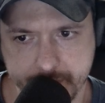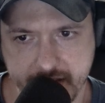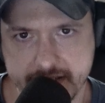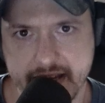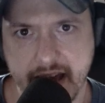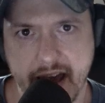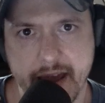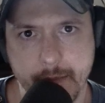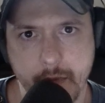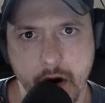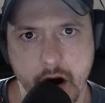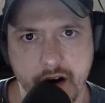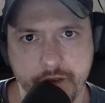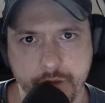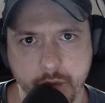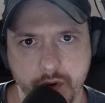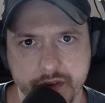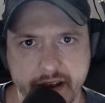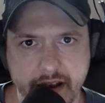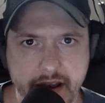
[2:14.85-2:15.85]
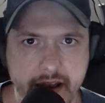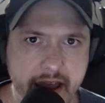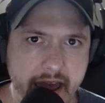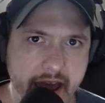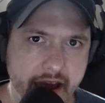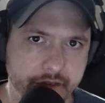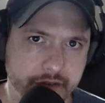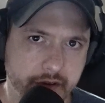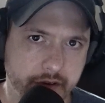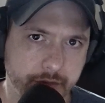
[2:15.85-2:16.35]
a time off where they didn't
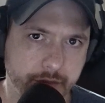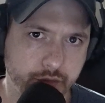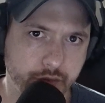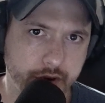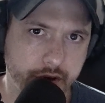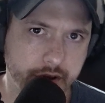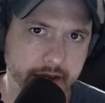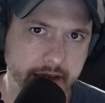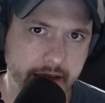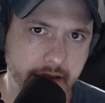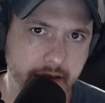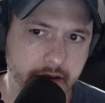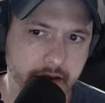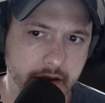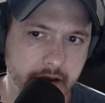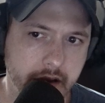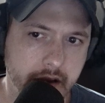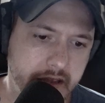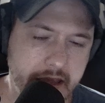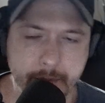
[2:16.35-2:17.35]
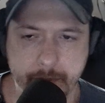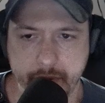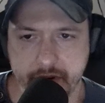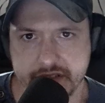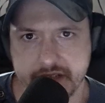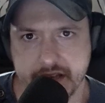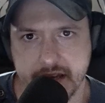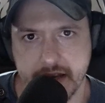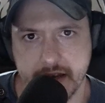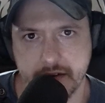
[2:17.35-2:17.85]
have to really keep
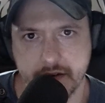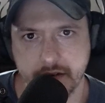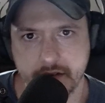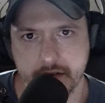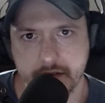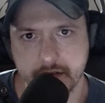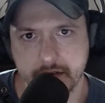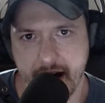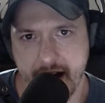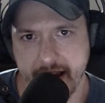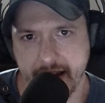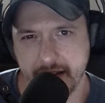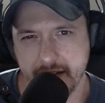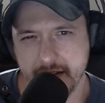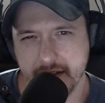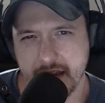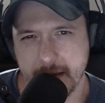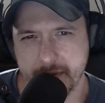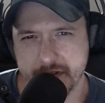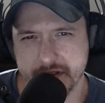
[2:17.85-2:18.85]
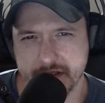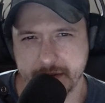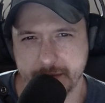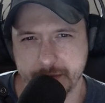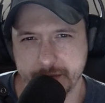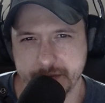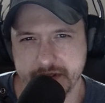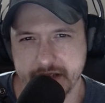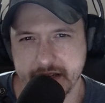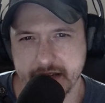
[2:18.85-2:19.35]
us in line, keep us in
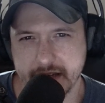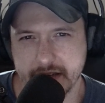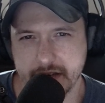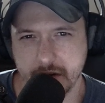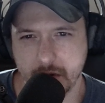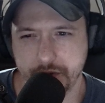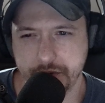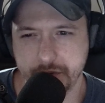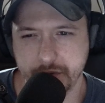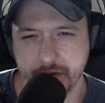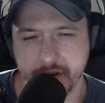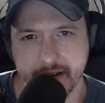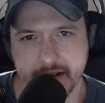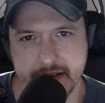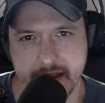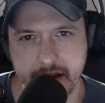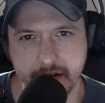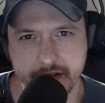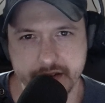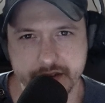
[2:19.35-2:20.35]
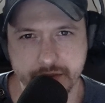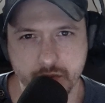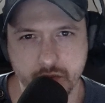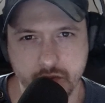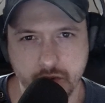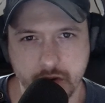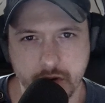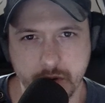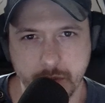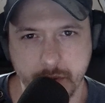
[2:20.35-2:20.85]
routine to go through like a daily
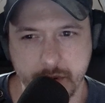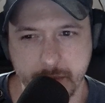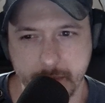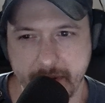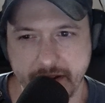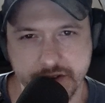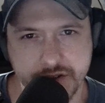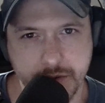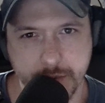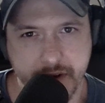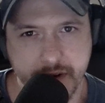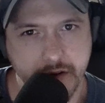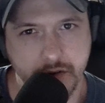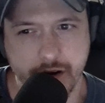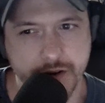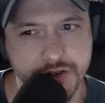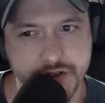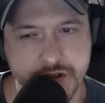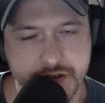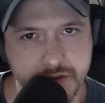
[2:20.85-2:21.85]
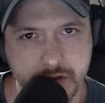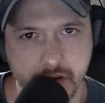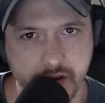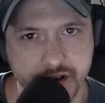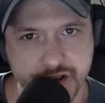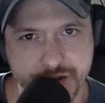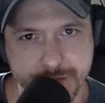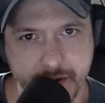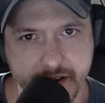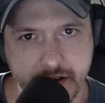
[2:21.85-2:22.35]
school or make sure we had lunches or
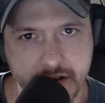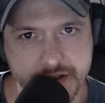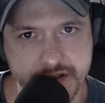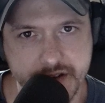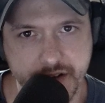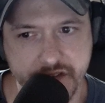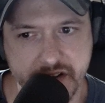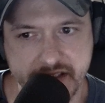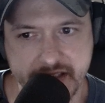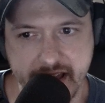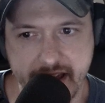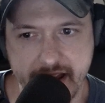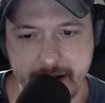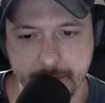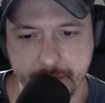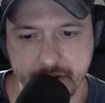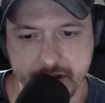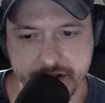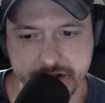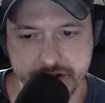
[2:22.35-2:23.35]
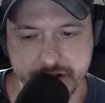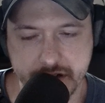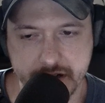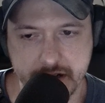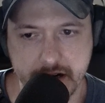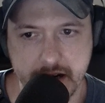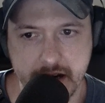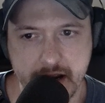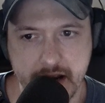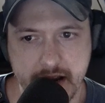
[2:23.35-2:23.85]
lunch money or stuff like that. I'm pretty
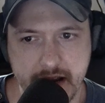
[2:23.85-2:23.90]
sure,